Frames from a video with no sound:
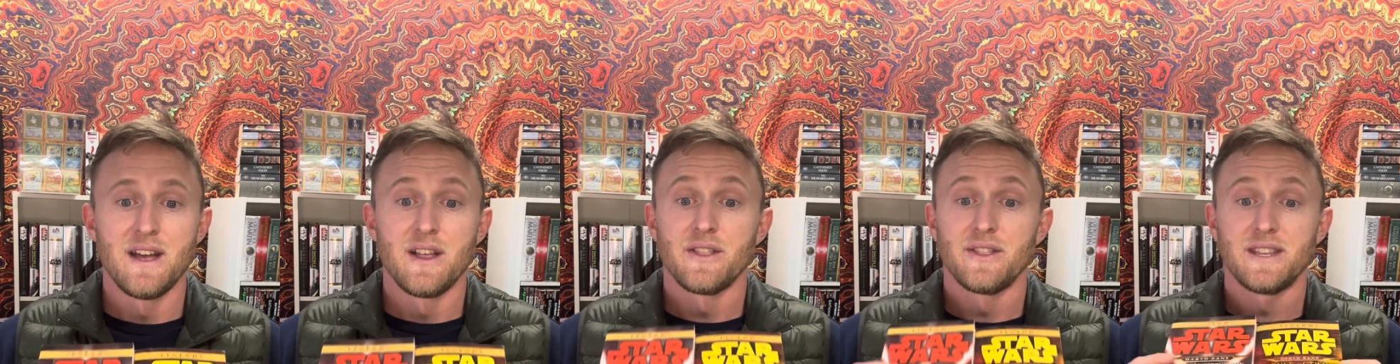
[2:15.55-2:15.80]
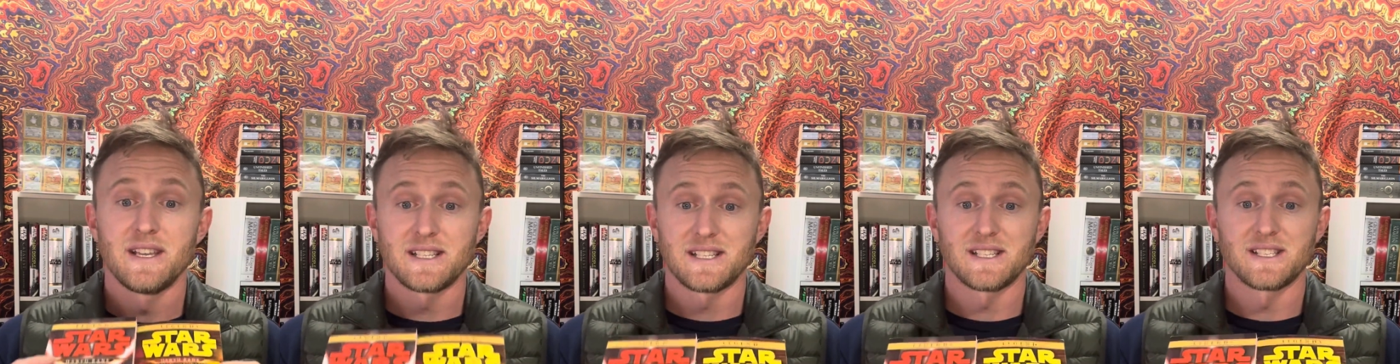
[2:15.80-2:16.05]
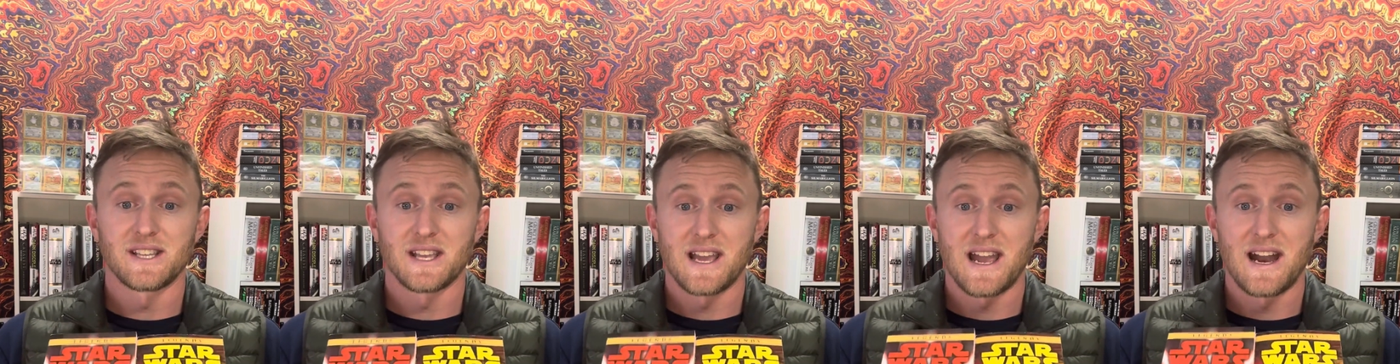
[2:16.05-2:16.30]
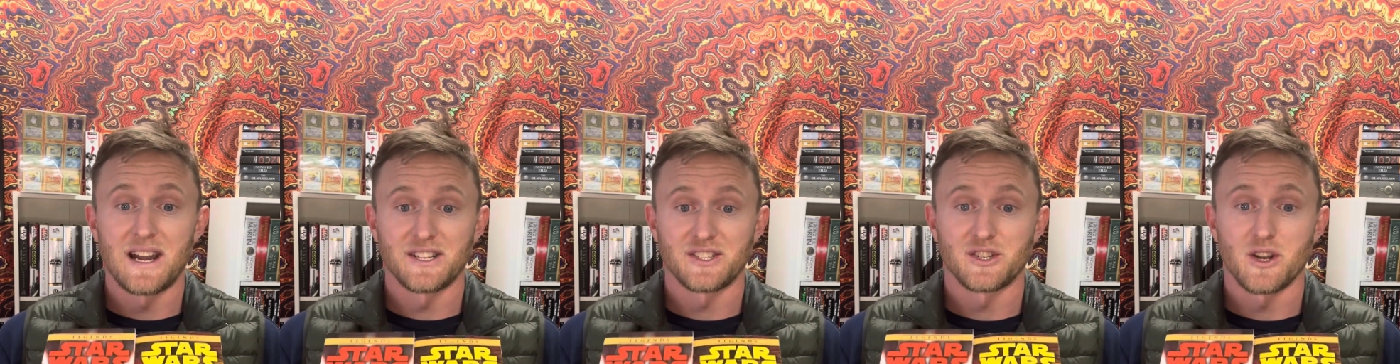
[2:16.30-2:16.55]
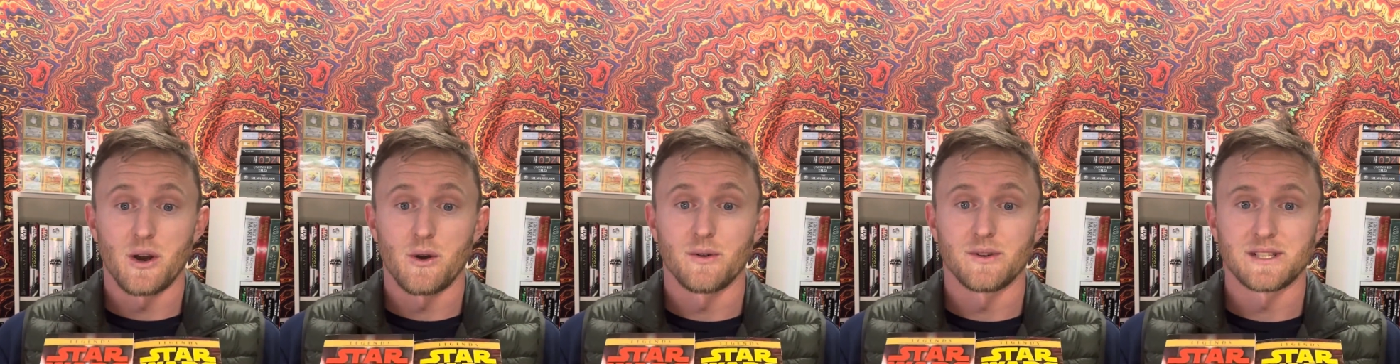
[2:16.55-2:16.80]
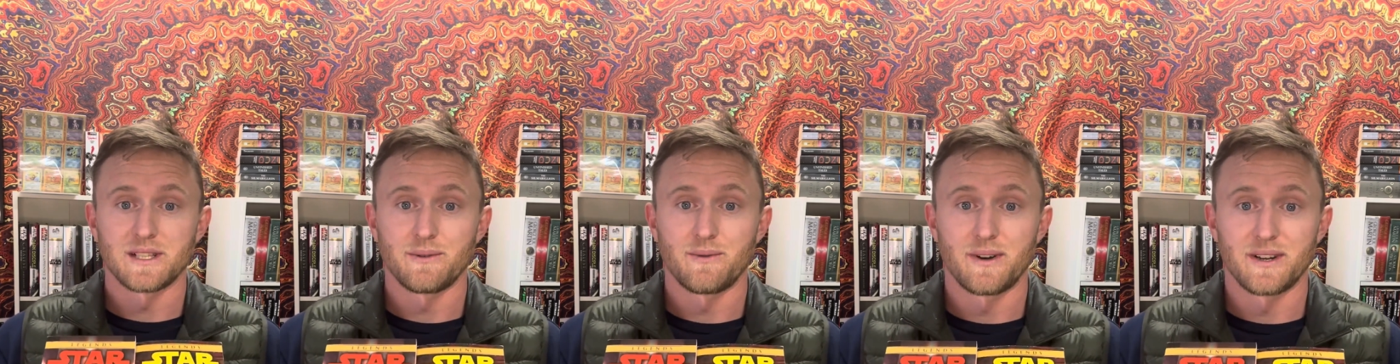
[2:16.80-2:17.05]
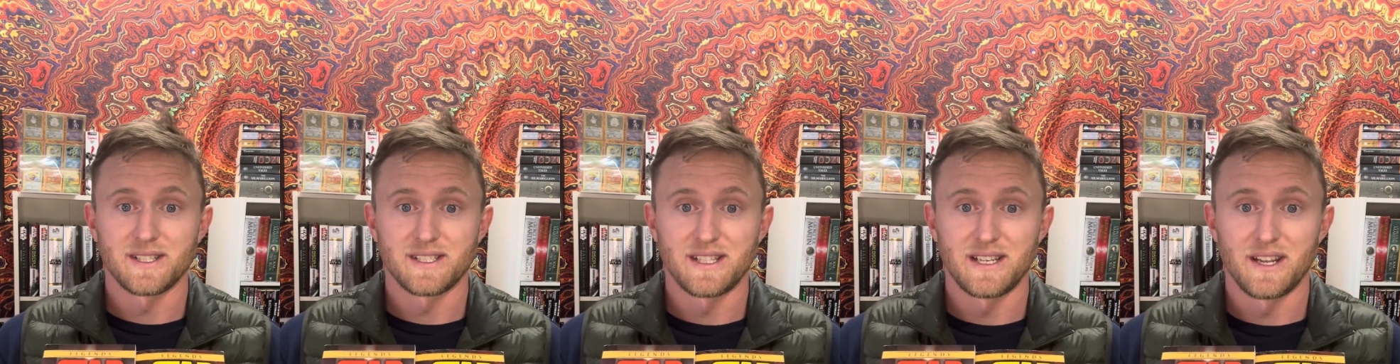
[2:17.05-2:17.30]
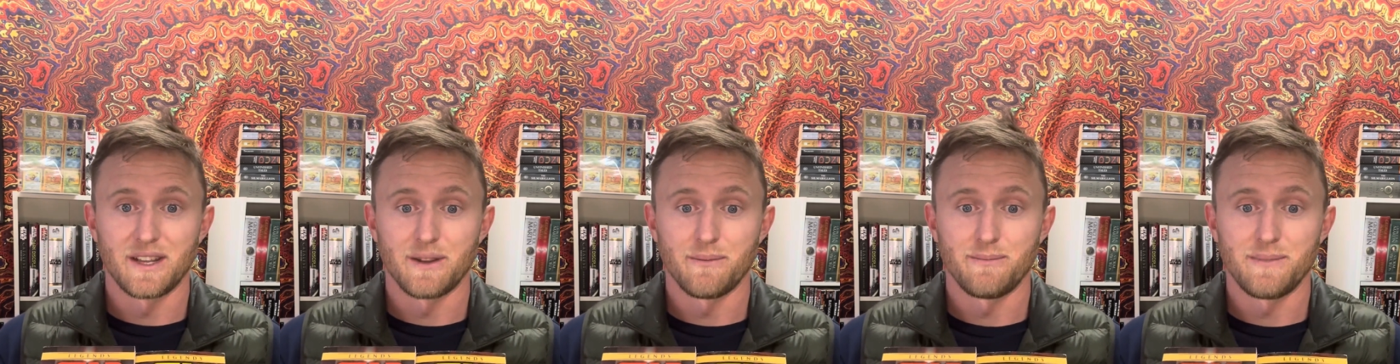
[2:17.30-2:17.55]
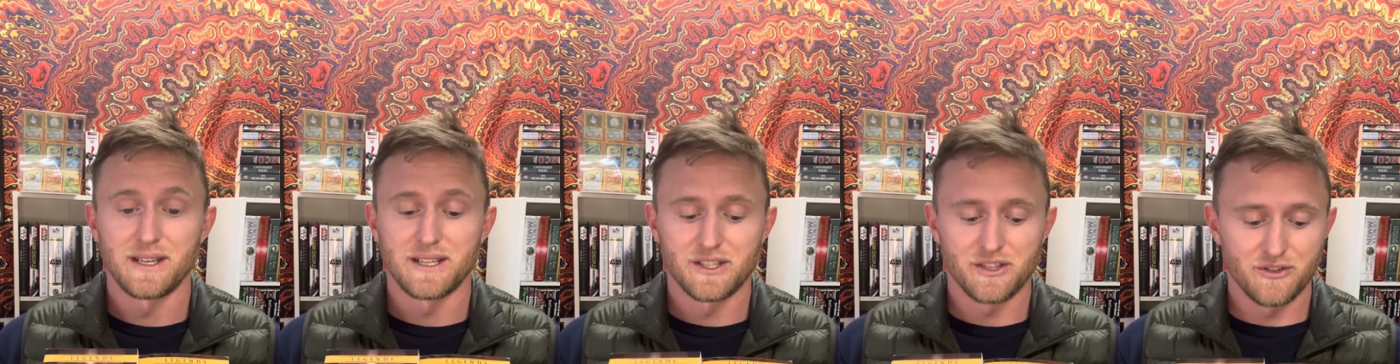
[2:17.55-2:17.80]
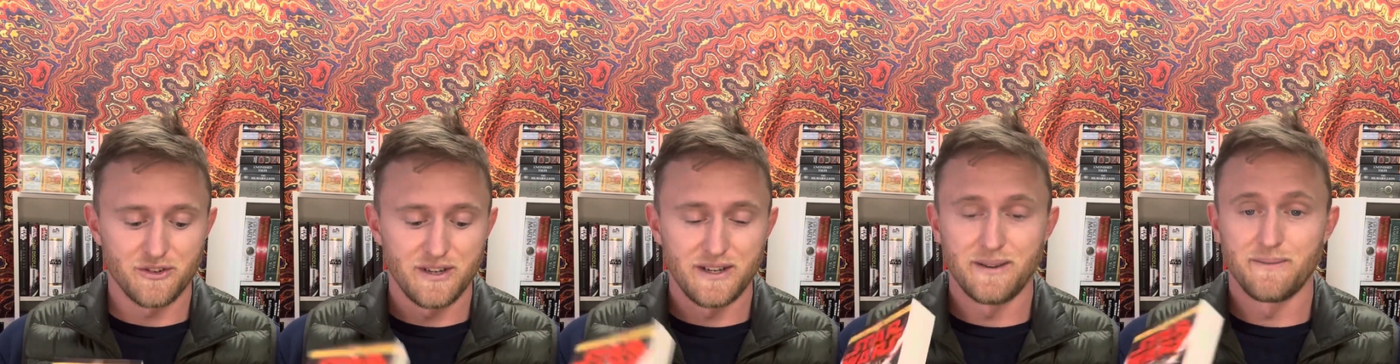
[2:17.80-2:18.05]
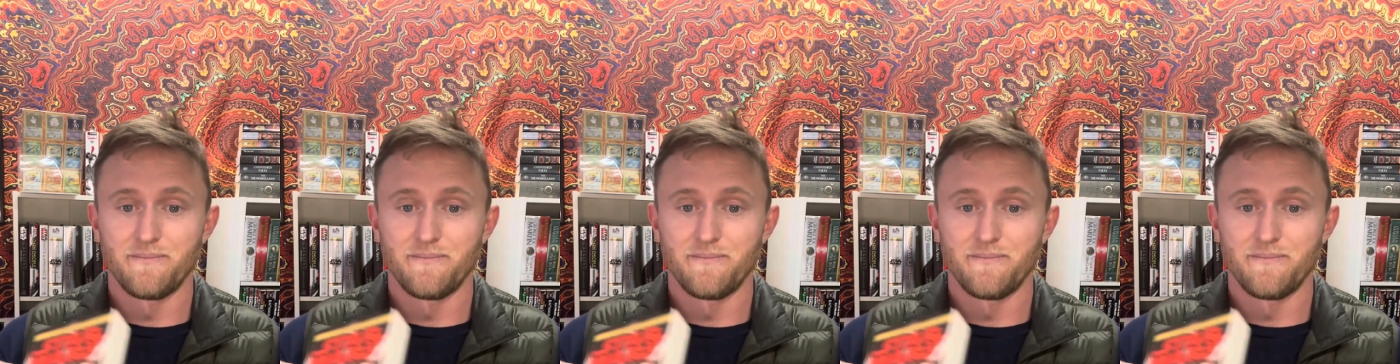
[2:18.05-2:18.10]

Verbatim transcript: This is the kind of Star Wars I want to see on the big screen.